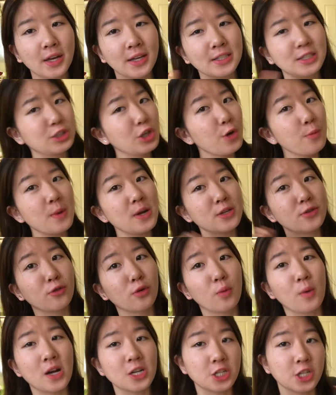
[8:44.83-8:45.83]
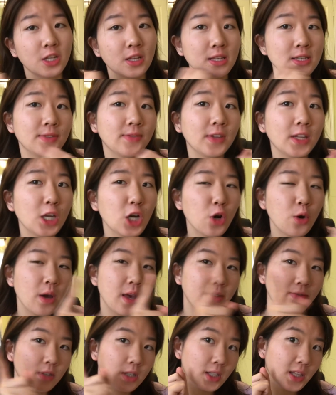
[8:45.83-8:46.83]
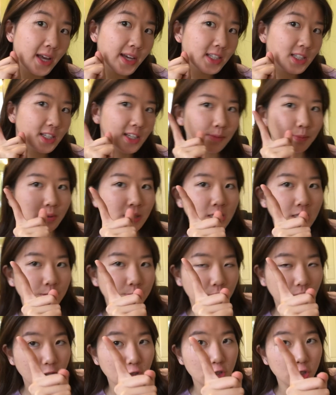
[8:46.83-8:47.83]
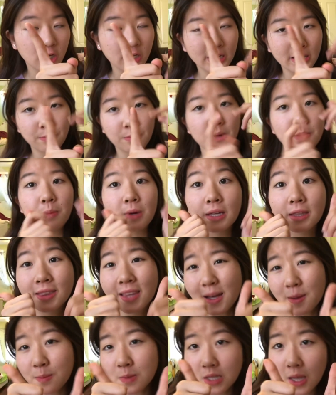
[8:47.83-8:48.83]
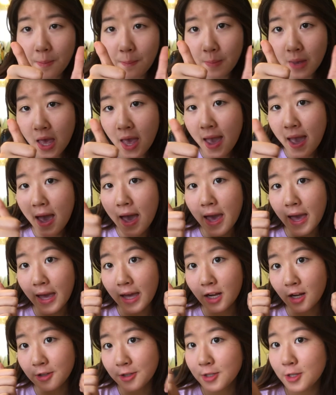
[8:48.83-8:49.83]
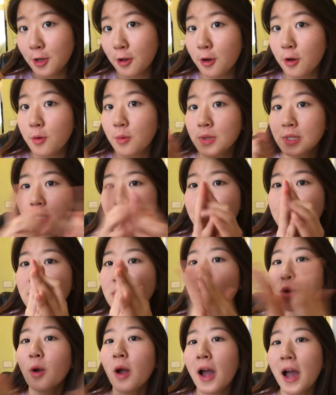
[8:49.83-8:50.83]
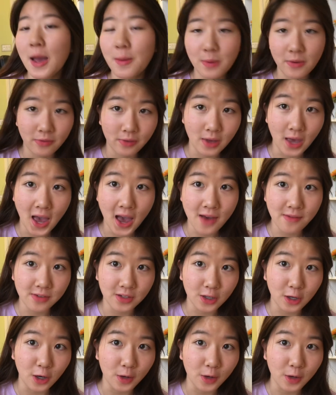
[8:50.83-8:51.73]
So much for watching this video. If you liked it, please be sure to give me a big thumbs up, and also subscribe if you haven't